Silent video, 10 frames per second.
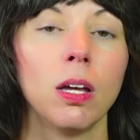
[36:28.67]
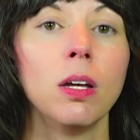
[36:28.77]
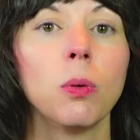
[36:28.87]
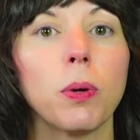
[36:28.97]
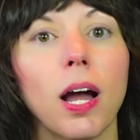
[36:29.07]

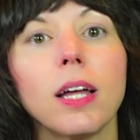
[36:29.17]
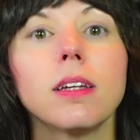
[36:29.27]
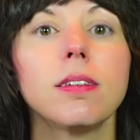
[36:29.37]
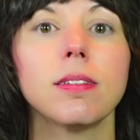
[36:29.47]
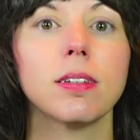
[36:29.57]
When highly
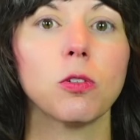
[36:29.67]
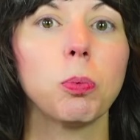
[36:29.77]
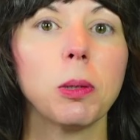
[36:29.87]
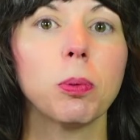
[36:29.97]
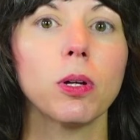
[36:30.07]
sensitive
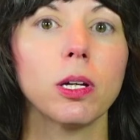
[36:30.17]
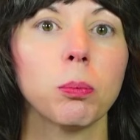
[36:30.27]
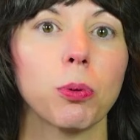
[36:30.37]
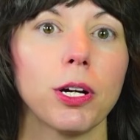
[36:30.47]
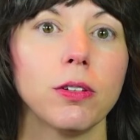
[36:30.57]
people
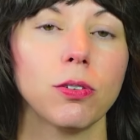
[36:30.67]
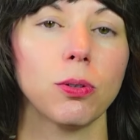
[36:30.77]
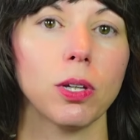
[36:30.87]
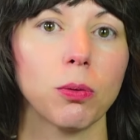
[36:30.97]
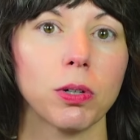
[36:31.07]
embrace
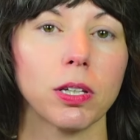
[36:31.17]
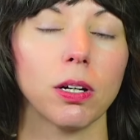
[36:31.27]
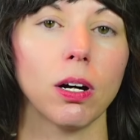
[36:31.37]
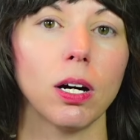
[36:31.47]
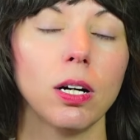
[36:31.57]
who they really
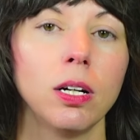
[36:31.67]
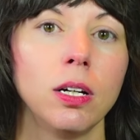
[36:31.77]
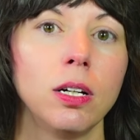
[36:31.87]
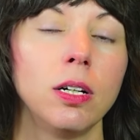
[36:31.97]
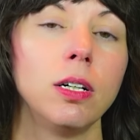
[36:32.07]
are,
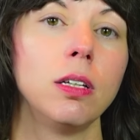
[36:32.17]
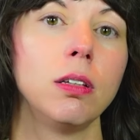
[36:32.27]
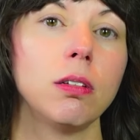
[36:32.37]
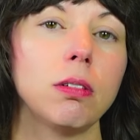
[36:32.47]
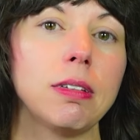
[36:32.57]

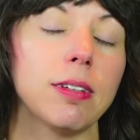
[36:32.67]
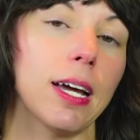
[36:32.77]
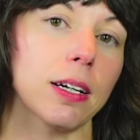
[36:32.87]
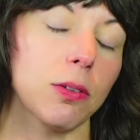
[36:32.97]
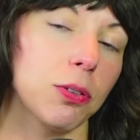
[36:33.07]
it's an
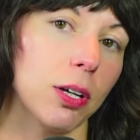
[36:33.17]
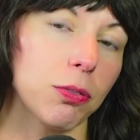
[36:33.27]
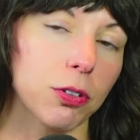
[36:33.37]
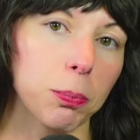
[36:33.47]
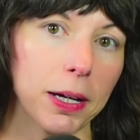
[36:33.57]
act of
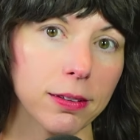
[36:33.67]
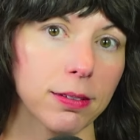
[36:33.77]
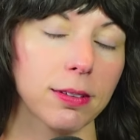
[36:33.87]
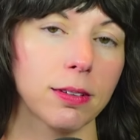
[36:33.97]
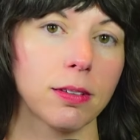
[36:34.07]

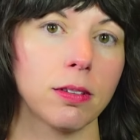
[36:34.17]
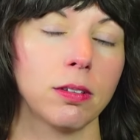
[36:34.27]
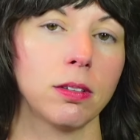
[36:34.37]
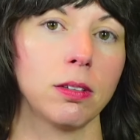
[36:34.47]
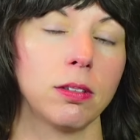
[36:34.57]
self-respect.
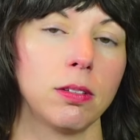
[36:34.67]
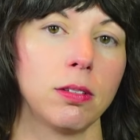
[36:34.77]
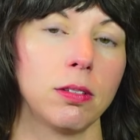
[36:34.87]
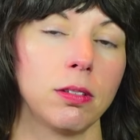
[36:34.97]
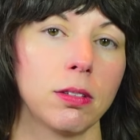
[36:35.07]

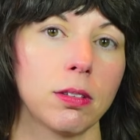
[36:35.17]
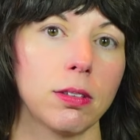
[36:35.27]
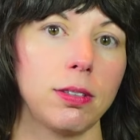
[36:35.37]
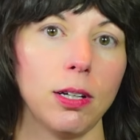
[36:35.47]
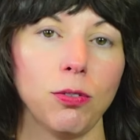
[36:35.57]

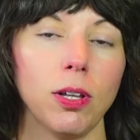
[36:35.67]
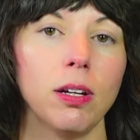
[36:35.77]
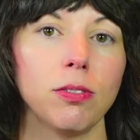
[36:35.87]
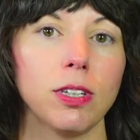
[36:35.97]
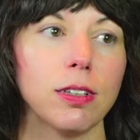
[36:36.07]

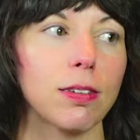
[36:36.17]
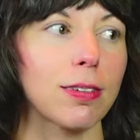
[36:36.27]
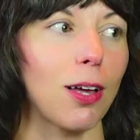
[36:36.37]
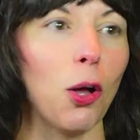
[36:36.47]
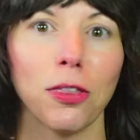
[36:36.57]
Self-love
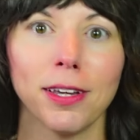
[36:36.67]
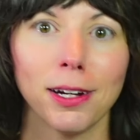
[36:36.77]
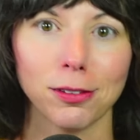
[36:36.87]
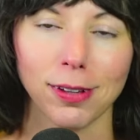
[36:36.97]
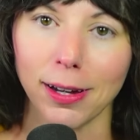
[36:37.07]
gets all the
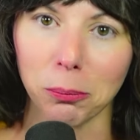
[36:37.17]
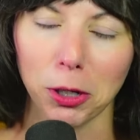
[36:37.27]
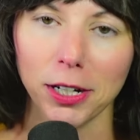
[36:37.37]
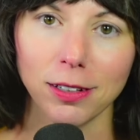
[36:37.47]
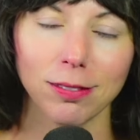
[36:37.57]
airtime,
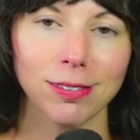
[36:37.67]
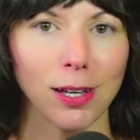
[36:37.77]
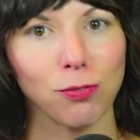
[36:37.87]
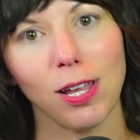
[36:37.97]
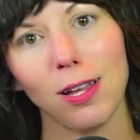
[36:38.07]
right?
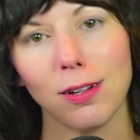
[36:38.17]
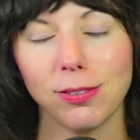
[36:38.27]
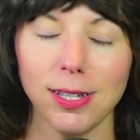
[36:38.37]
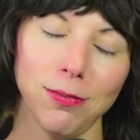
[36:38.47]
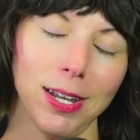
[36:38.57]
Self-love,
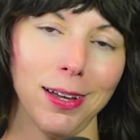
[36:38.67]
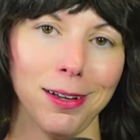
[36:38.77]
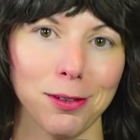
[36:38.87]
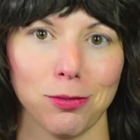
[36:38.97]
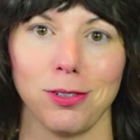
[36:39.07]

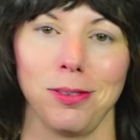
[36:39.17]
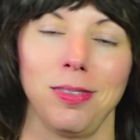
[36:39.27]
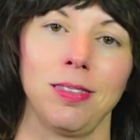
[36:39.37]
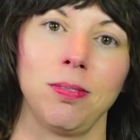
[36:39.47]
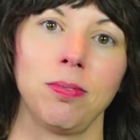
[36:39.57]
self-love.
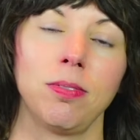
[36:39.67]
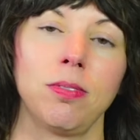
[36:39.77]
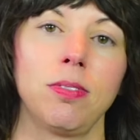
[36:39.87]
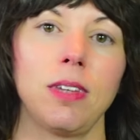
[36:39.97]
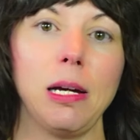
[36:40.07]

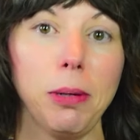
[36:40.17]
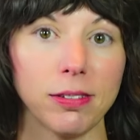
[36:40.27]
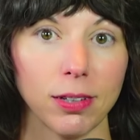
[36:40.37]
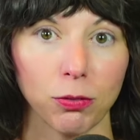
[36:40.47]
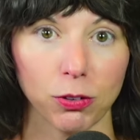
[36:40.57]
How about
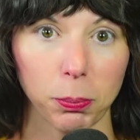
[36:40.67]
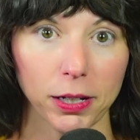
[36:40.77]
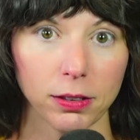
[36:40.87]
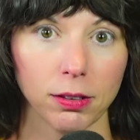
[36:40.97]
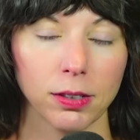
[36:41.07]
self-respect?